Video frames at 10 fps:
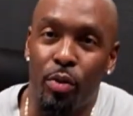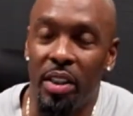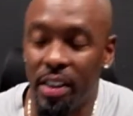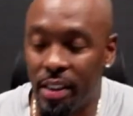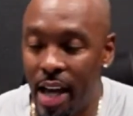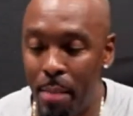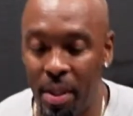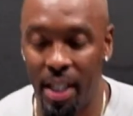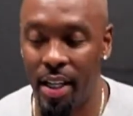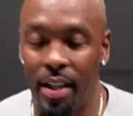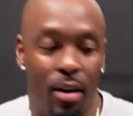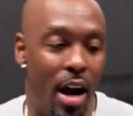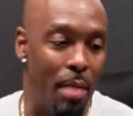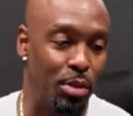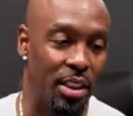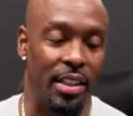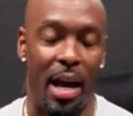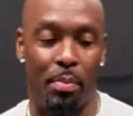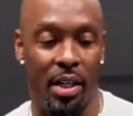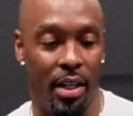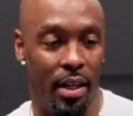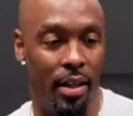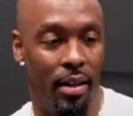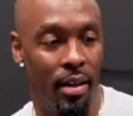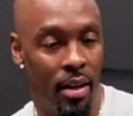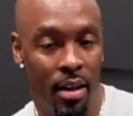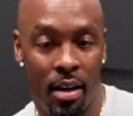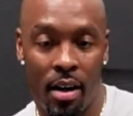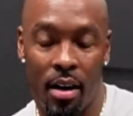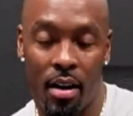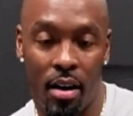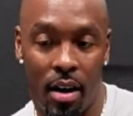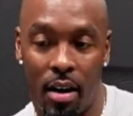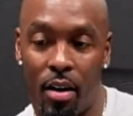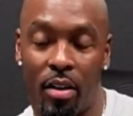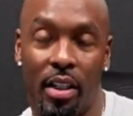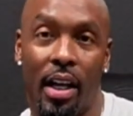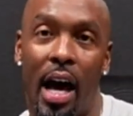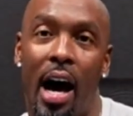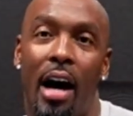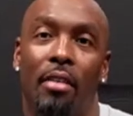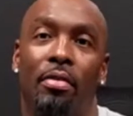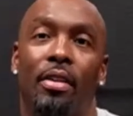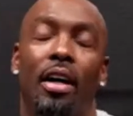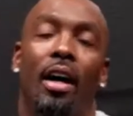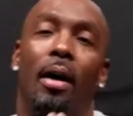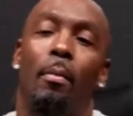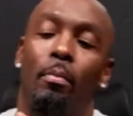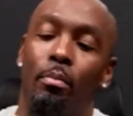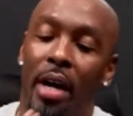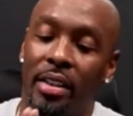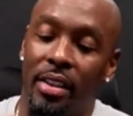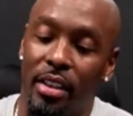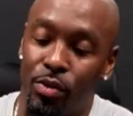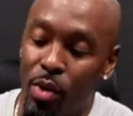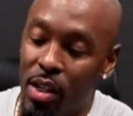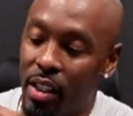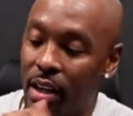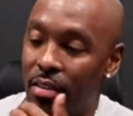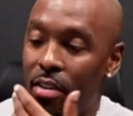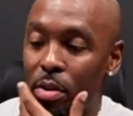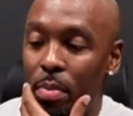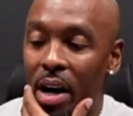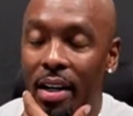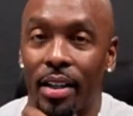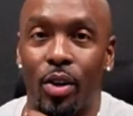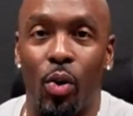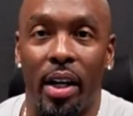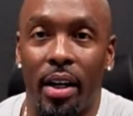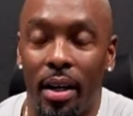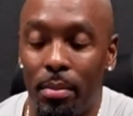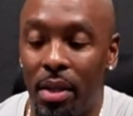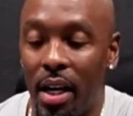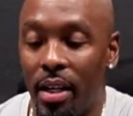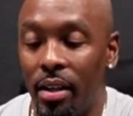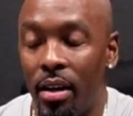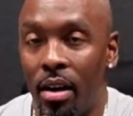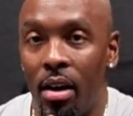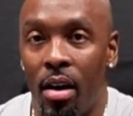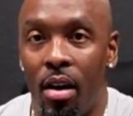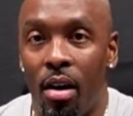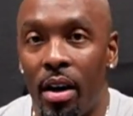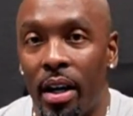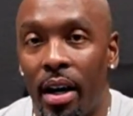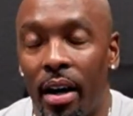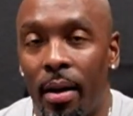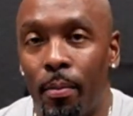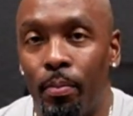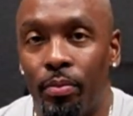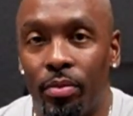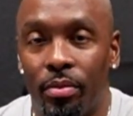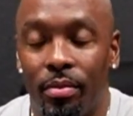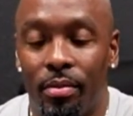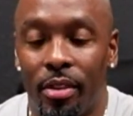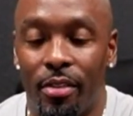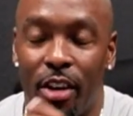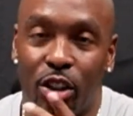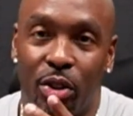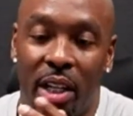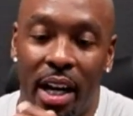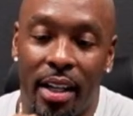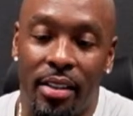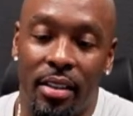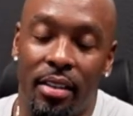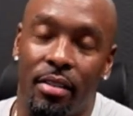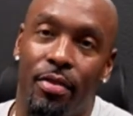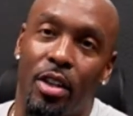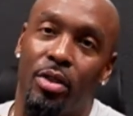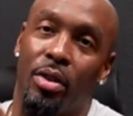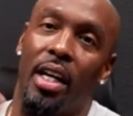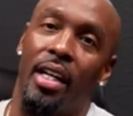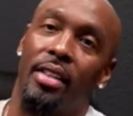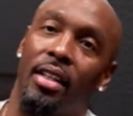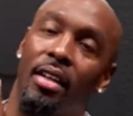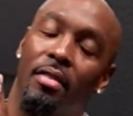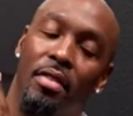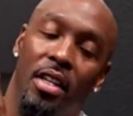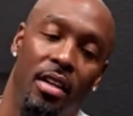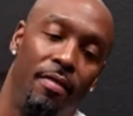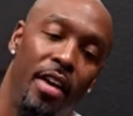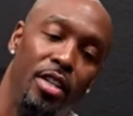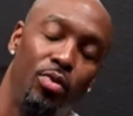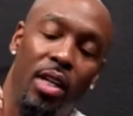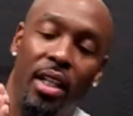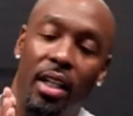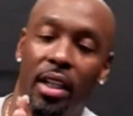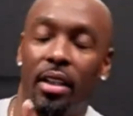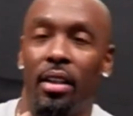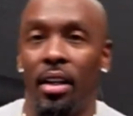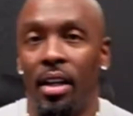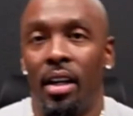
so we just tapping in, or I'm just tapping in on the live. Basically, just wanted to give everybody a quick update on the first 3 days. The first 3 days of the Phase 1 Elite